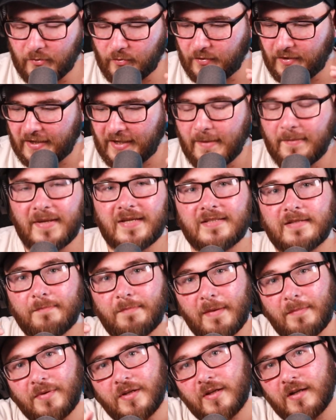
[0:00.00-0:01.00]
or the gimmicks that
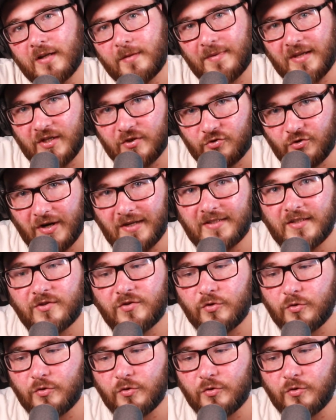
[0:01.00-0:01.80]
people are going to be attracted to